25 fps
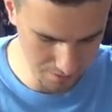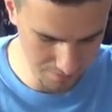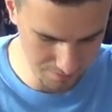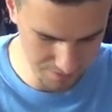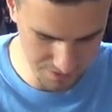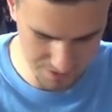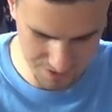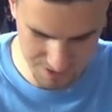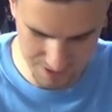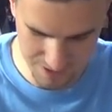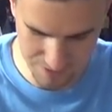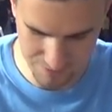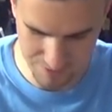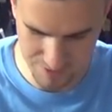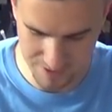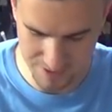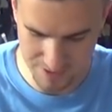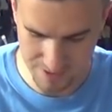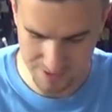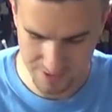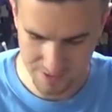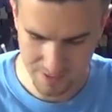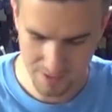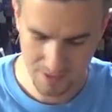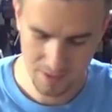
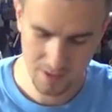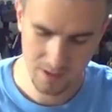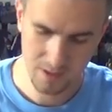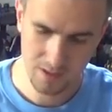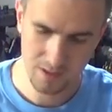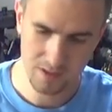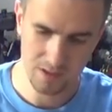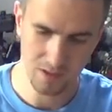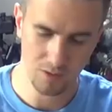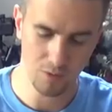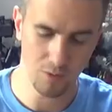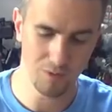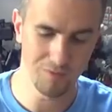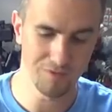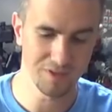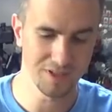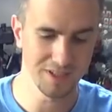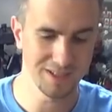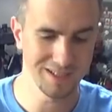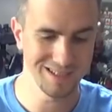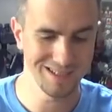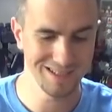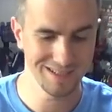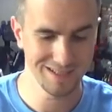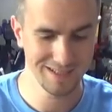series. So
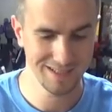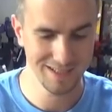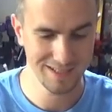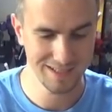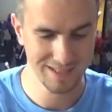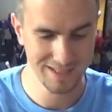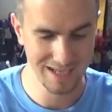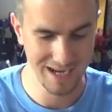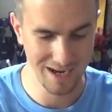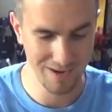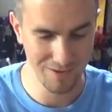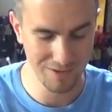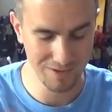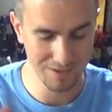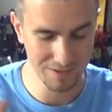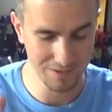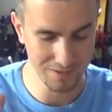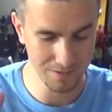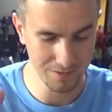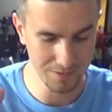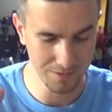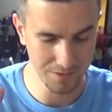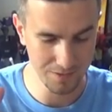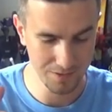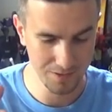obviously there's six
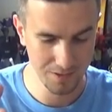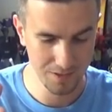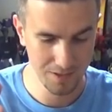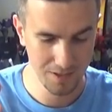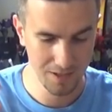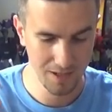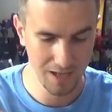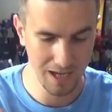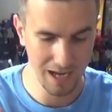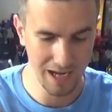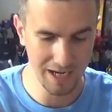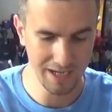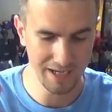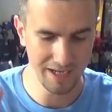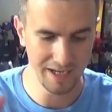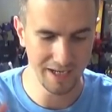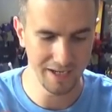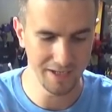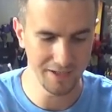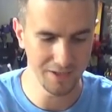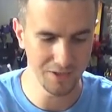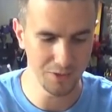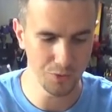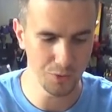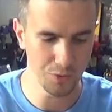characters, and
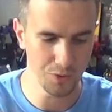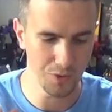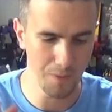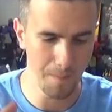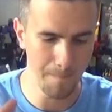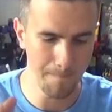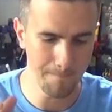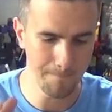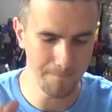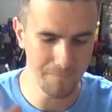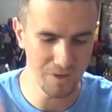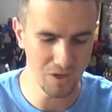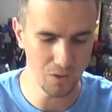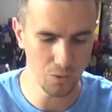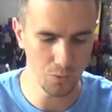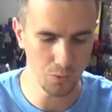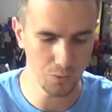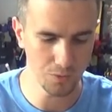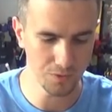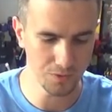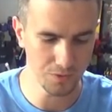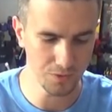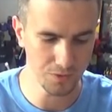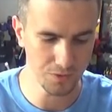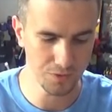then you can
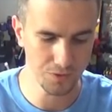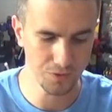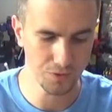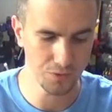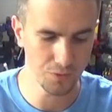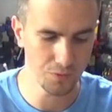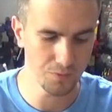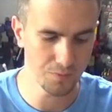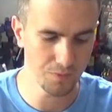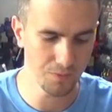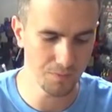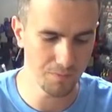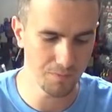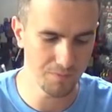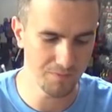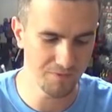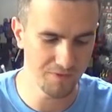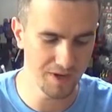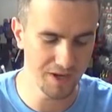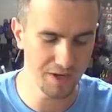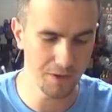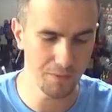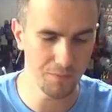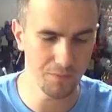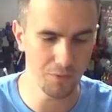build the Super
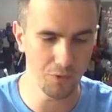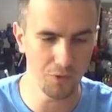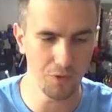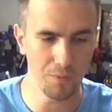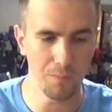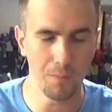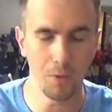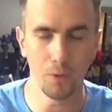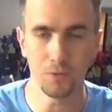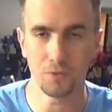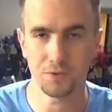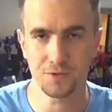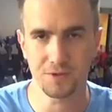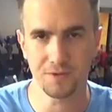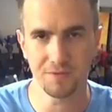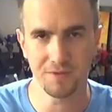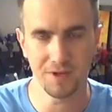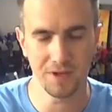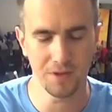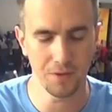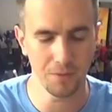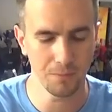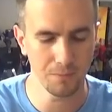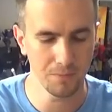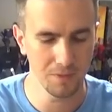Venom or the Monster
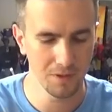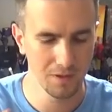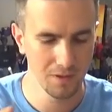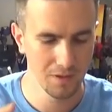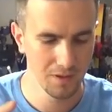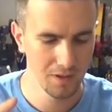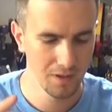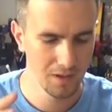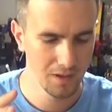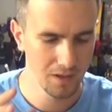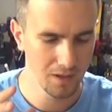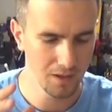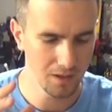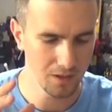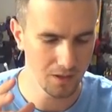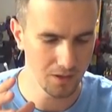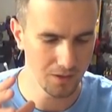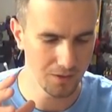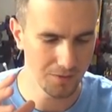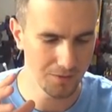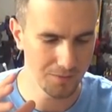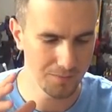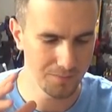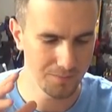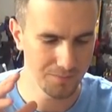Venom.
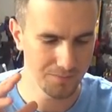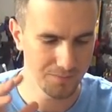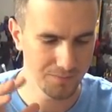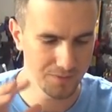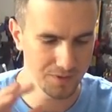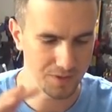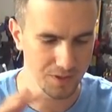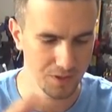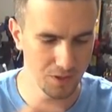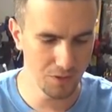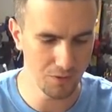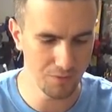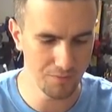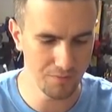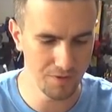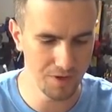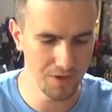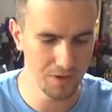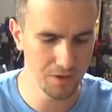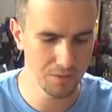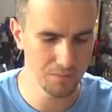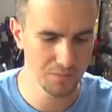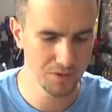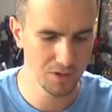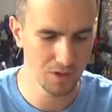You got
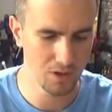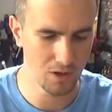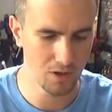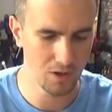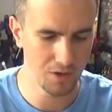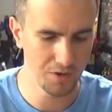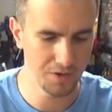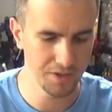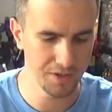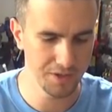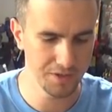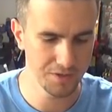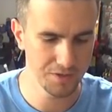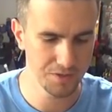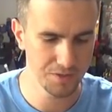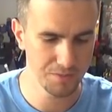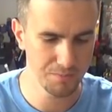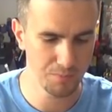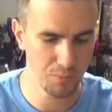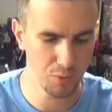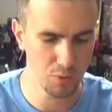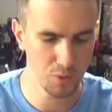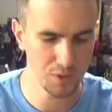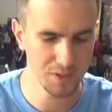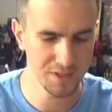Venom, Carnage,
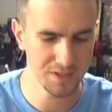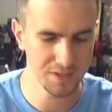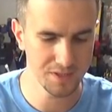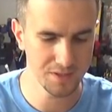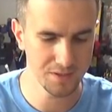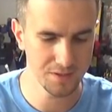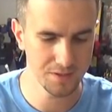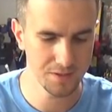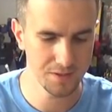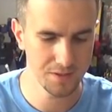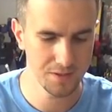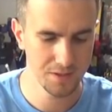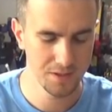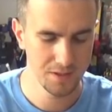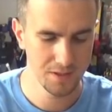Poison,